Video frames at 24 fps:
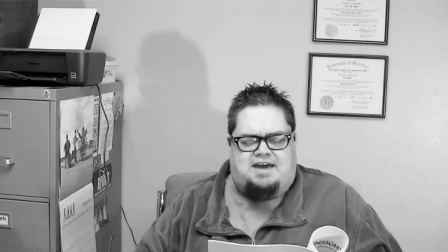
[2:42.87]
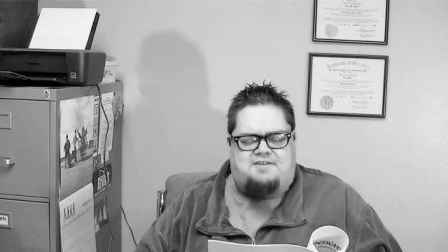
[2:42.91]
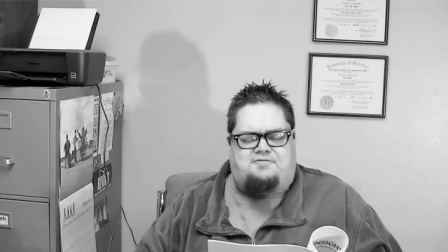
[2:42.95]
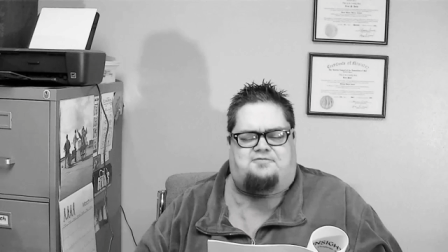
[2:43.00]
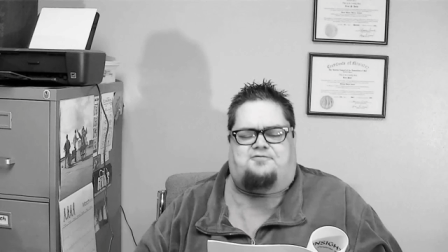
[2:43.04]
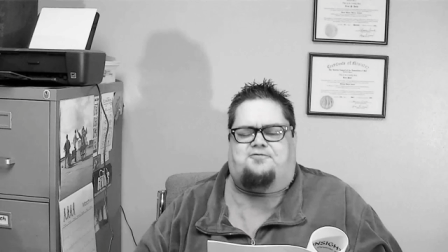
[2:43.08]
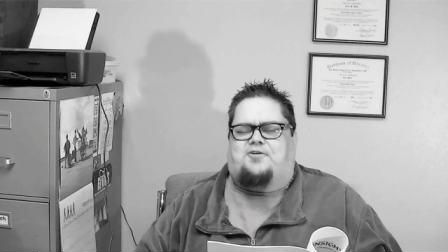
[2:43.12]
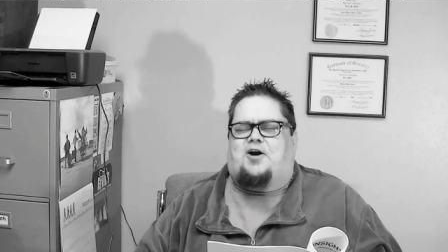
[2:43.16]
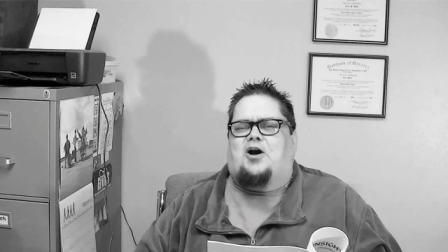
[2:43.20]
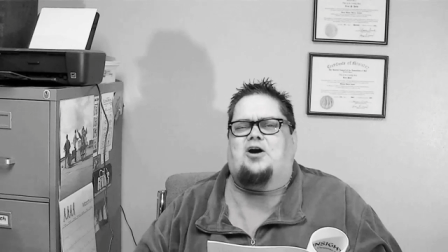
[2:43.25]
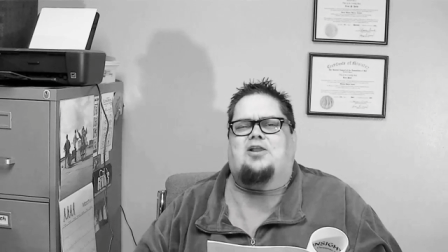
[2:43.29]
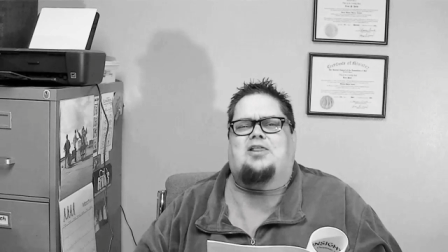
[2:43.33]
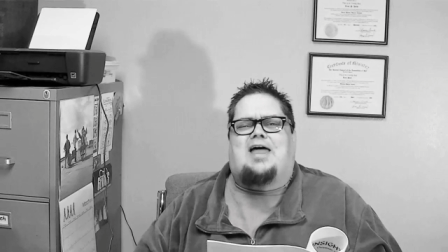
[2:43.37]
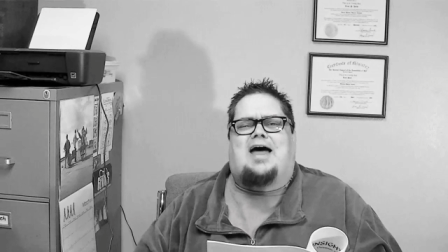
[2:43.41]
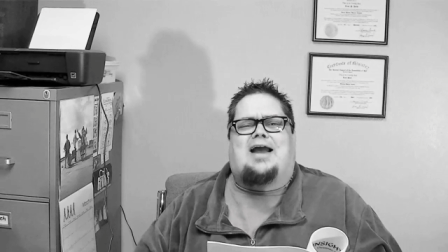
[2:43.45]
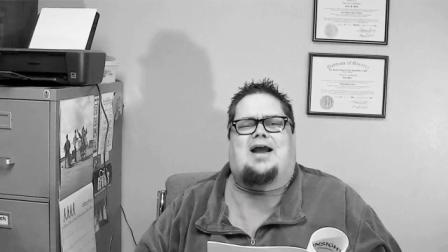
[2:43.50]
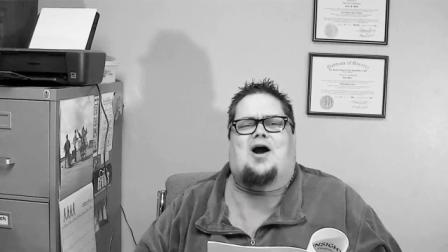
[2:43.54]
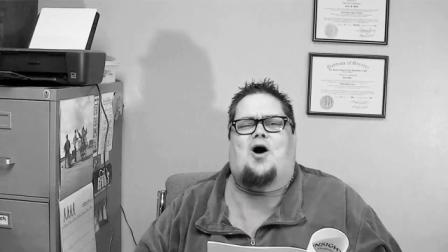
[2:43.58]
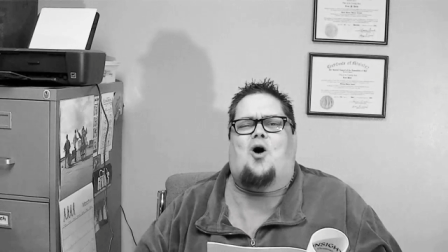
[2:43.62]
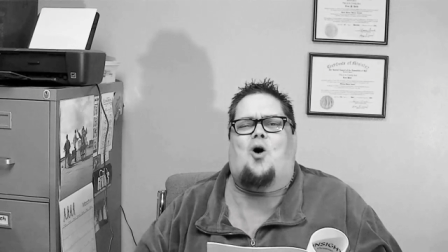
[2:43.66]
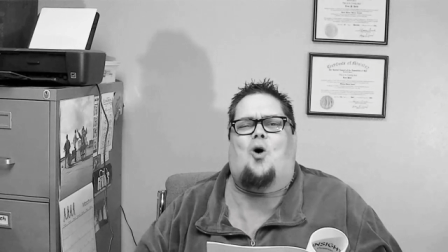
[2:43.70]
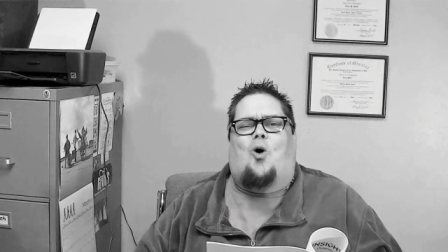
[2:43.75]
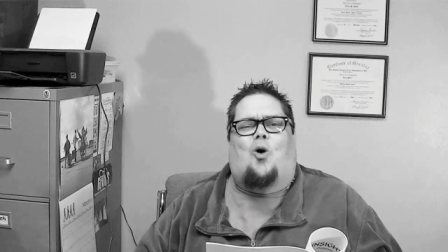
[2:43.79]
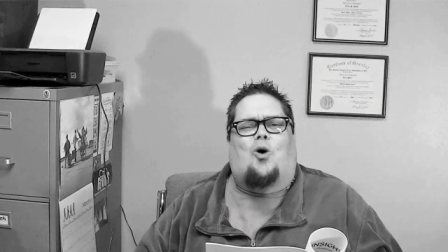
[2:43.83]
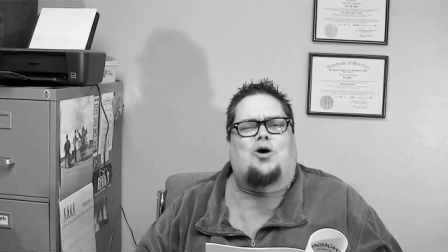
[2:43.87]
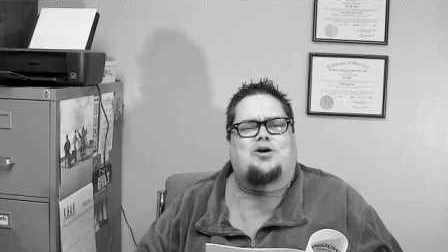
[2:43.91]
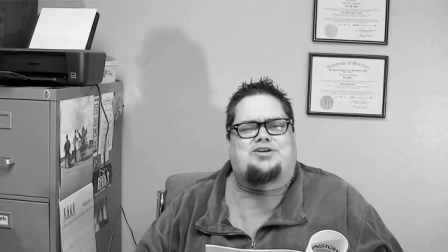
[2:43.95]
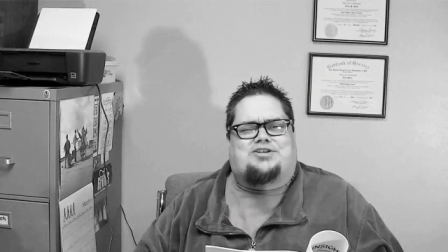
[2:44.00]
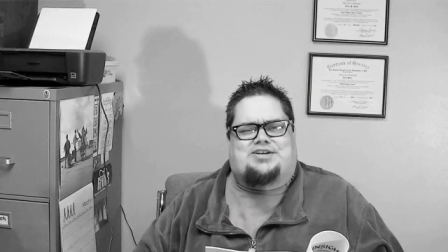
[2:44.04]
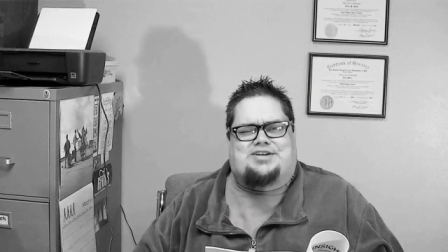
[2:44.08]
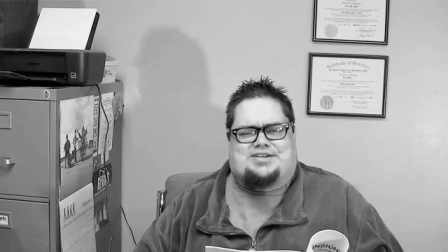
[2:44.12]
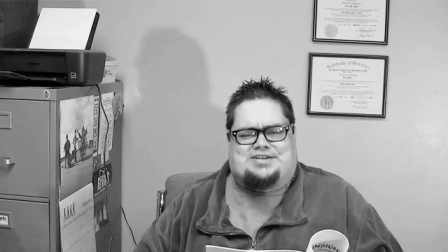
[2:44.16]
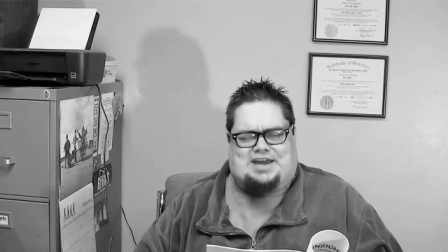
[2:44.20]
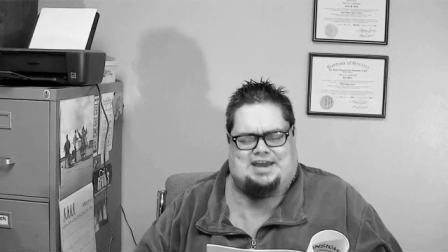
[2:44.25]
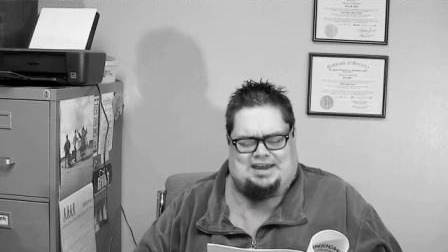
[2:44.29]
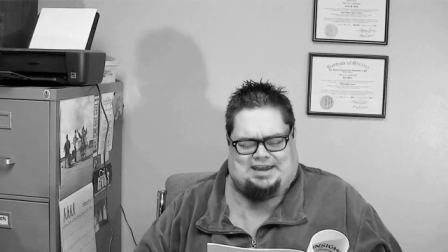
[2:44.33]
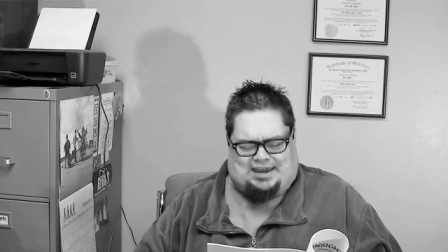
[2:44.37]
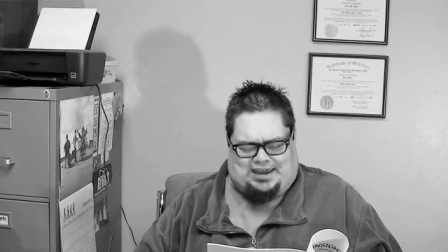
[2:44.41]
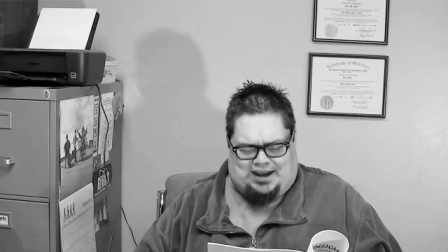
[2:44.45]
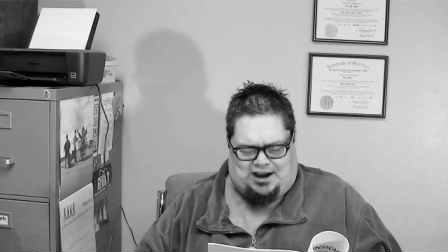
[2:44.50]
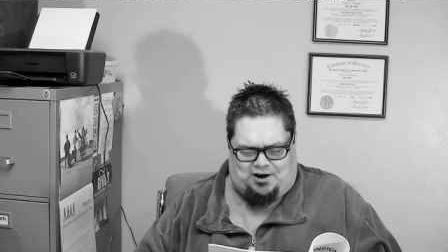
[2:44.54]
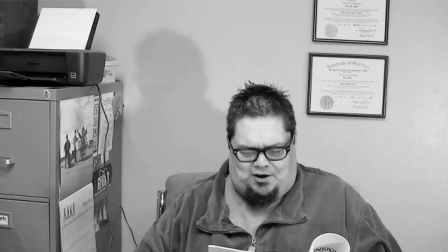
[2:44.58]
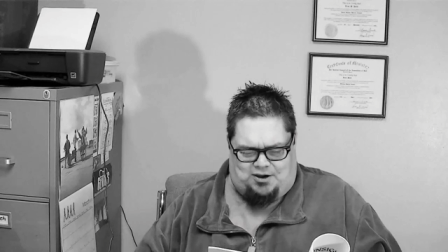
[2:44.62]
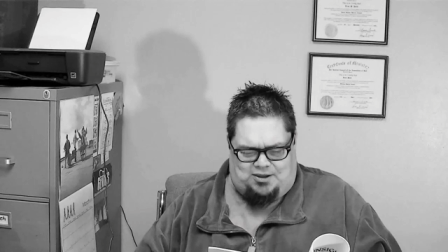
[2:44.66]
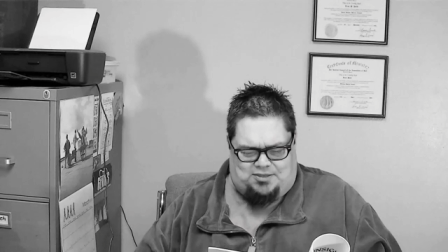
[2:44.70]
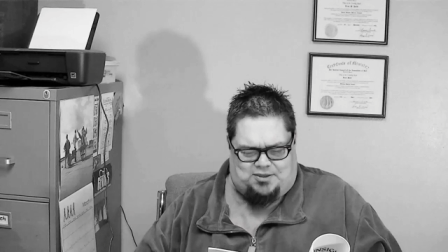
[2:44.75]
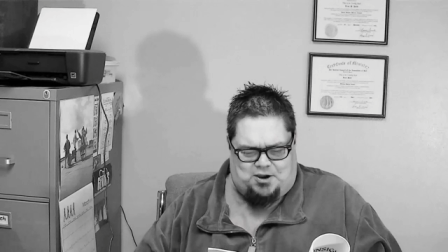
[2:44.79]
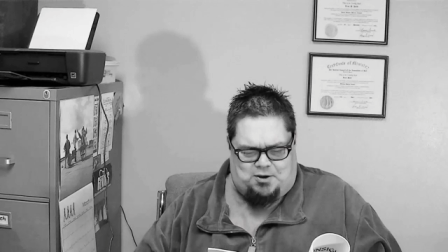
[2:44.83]
I fart like a horse as I
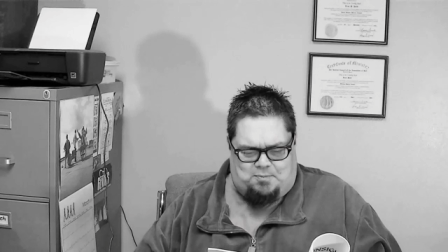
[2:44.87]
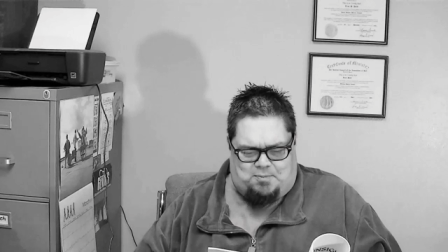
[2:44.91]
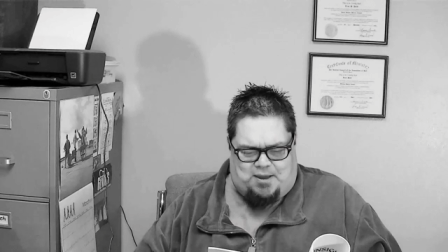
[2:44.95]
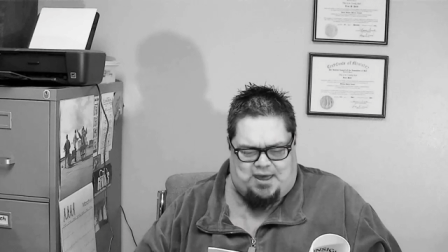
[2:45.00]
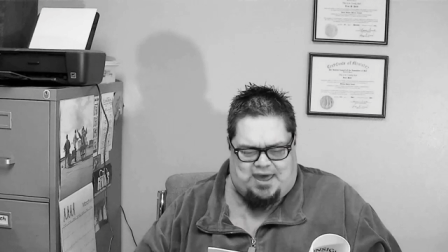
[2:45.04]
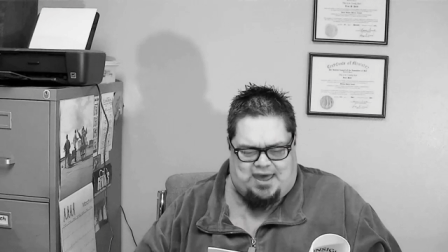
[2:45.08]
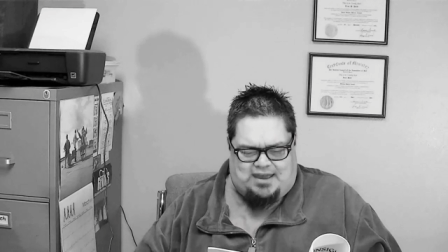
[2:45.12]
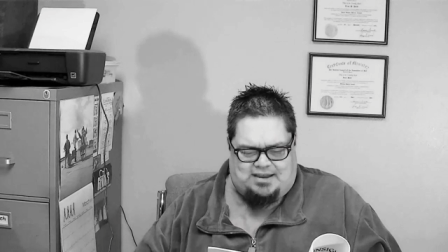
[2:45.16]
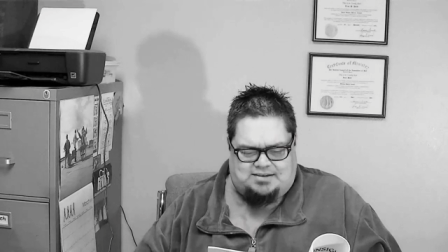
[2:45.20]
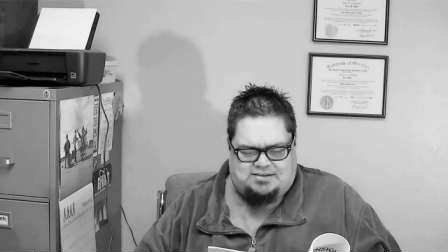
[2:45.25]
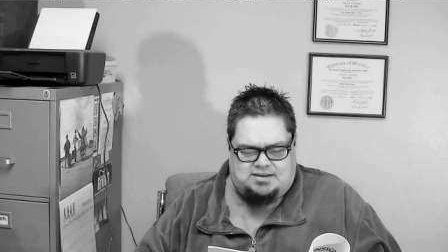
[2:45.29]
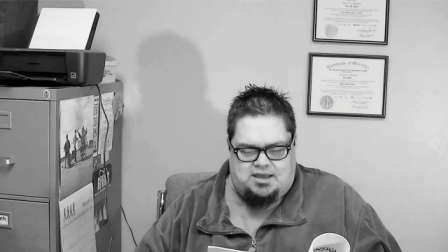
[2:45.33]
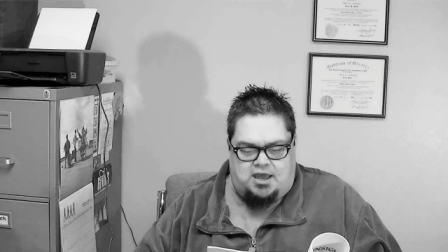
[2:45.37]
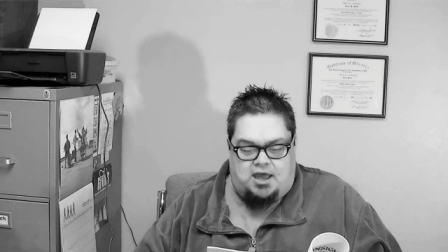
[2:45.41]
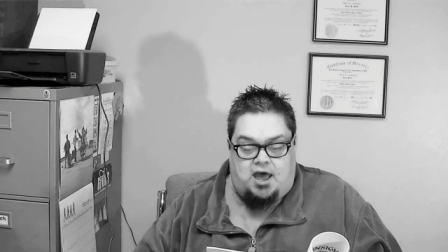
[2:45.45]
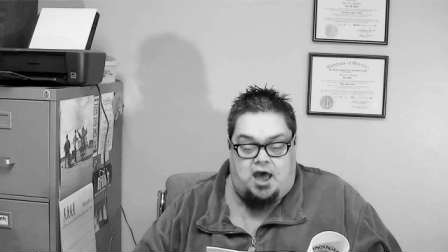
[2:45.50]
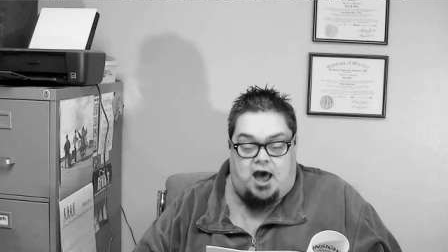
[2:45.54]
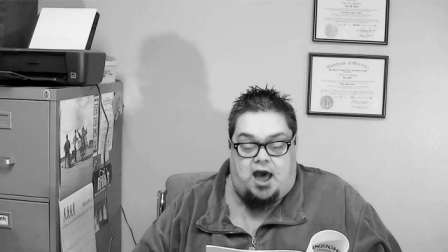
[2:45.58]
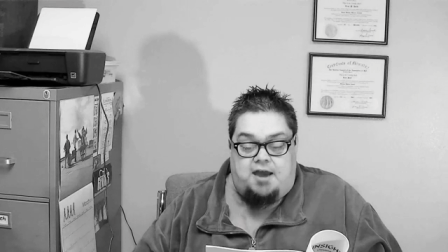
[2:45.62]
carry their bags.